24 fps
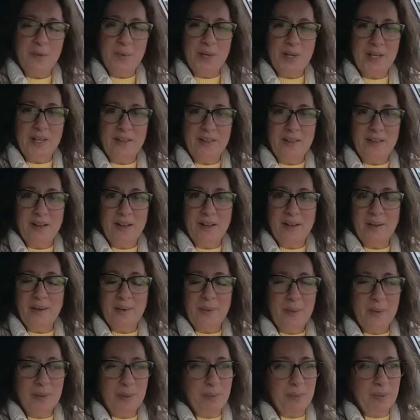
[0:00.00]

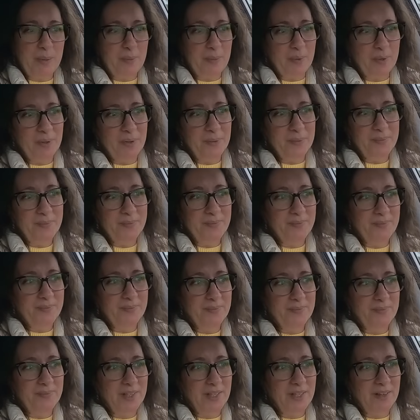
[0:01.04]
with people
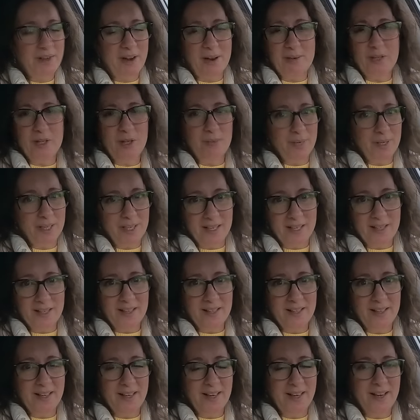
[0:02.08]

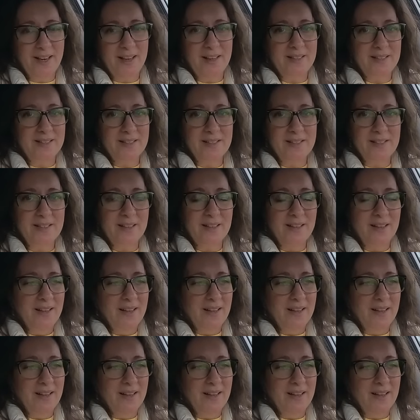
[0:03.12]
randomly and